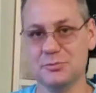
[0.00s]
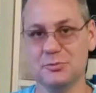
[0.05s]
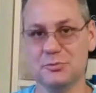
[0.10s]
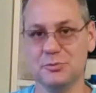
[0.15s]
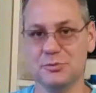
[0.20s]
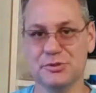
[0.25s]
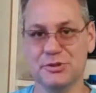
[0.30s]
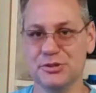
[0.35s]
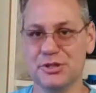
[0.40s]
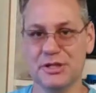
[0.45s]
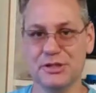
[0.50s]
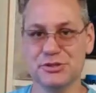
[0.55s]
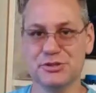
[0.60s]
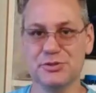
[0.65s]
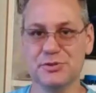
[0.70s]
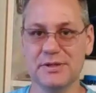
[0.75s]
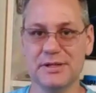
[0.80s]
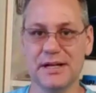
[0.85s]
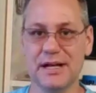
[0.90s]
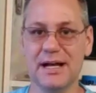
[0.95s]
when you're not
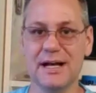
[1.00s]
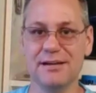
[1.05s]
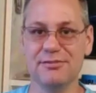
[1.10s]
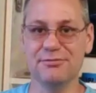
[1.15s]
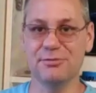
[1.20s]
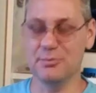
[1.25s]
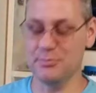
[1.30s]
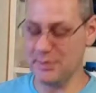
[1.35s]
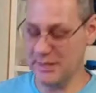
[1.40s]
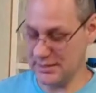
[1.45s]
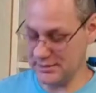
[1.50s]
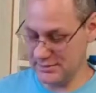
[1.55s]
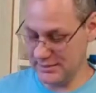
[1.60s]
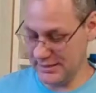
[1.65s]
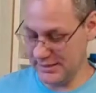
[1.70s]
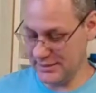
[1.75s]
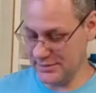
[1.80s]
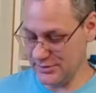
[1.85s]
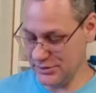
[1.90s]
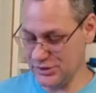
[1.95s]
shooting at a high foot-pound
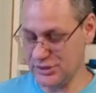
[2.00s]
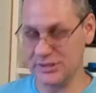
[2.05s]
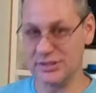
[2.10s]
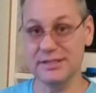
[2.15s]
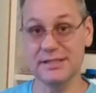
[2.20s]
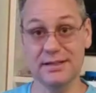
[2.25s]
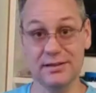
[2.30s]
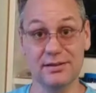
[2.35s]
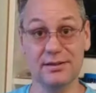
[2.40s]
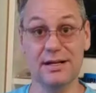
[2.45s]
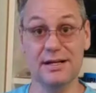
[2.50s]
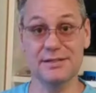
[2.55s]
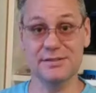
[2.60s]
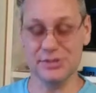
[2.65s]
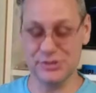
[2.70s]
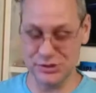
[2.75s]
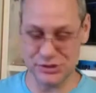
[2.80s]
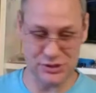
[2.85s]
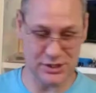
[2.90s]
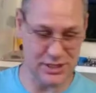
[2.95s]
energy, you get lots
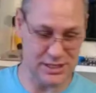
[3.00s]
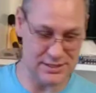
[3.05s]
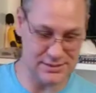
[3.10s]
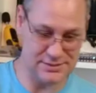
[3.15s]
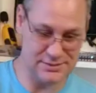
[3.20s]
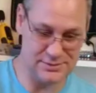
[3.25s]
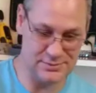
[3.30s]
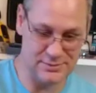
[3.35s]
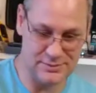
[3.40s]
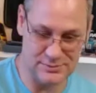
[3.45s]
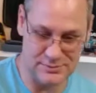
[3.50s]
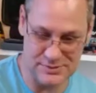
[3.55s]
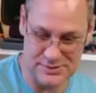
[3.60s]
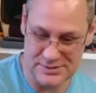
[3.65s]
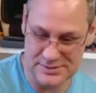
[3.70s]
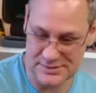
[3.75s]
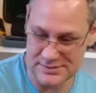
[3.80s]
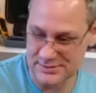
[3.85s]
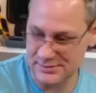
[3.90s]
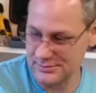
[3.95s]
of shots. So it was
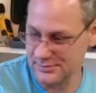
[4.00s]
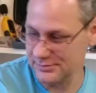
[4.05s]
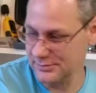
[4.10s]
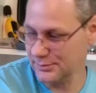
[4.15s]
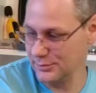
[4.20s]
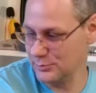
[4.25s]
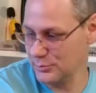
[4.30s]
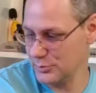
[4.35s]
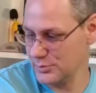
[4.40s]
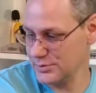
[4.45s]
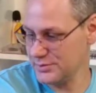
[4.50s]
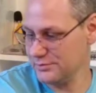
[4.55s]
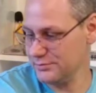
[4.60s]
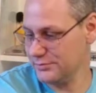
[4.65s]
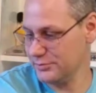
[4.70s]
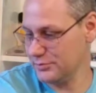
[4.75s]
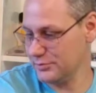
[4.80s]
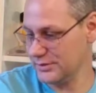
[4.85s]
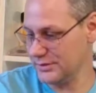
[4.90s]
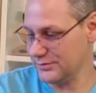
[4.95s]
still almost
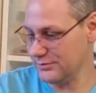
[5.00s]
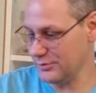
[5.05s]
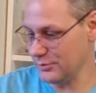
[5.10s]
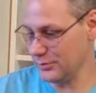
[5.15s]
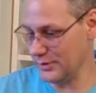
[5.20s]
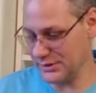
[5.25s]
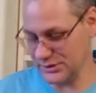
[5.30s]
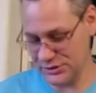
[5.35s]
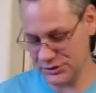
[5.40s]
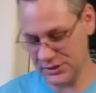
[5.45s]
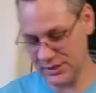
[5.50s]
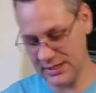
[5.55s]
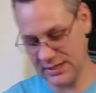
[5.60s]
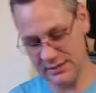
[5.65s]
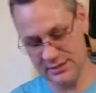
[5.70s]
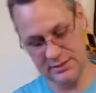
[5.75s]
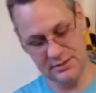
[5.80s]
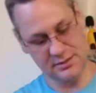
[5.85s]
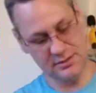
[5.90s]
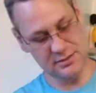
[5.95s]
full, even though I'd shot
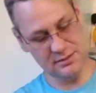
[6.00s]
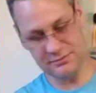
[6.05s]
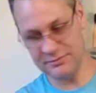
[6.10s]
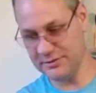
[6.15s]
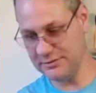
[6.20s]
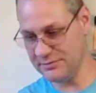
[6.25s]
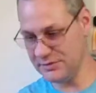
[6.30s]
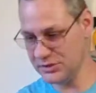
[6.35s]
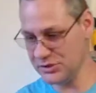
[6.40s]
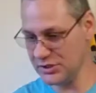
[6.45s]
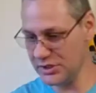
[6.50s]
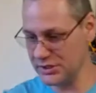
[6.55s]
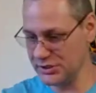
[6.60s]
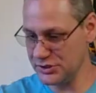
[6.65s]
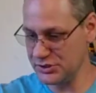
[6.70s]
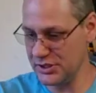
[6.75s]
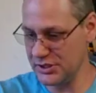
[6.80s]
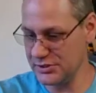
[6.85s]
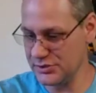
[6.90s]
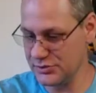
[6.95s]
a 50-shot
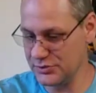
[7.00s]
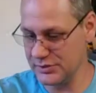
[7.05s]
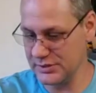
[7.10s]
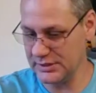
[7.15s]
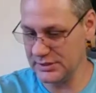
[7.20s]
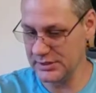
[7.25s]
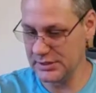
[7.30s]
shot string.